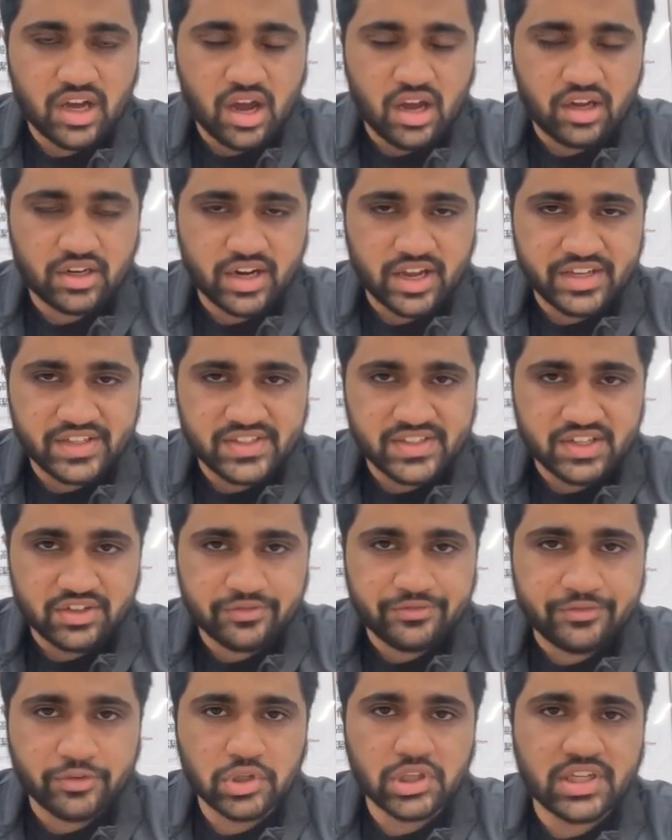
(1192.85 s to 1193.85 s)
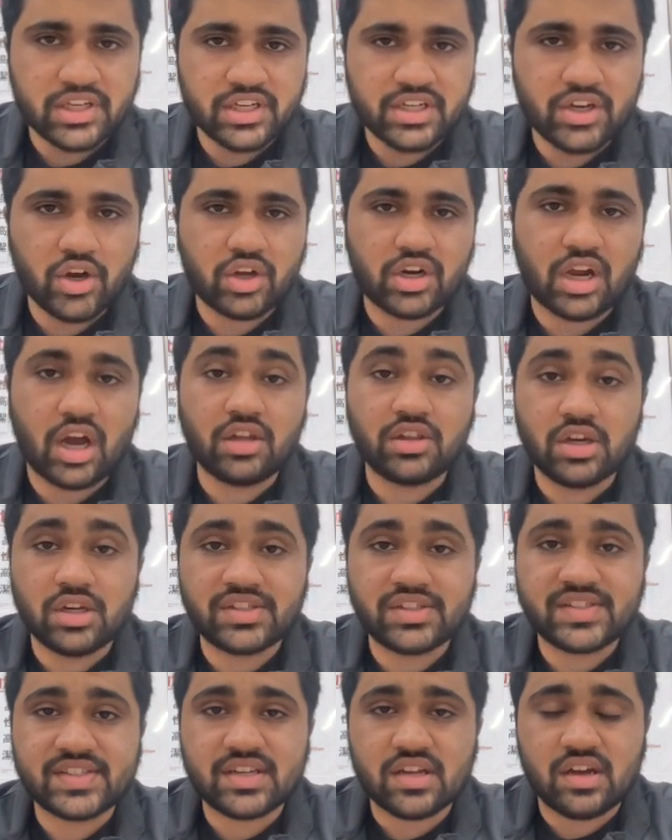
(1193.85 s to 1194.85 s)
arising fully or
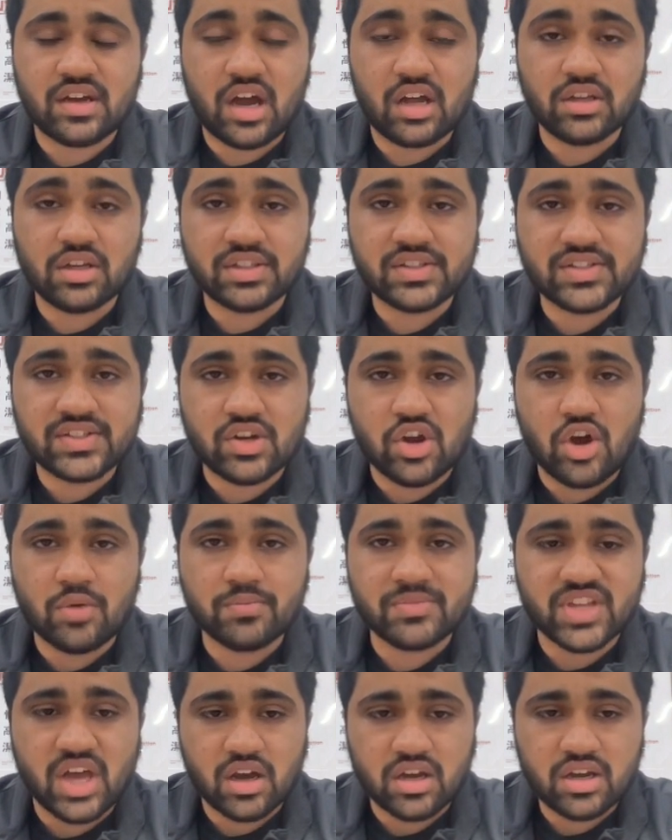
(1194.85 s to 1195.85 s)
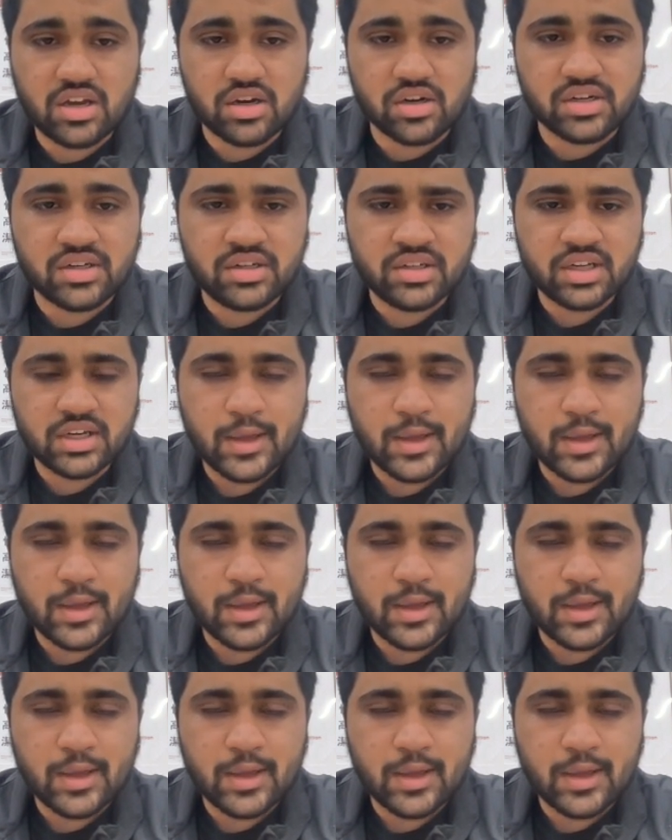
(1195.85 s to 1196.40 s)
alert storms occurred,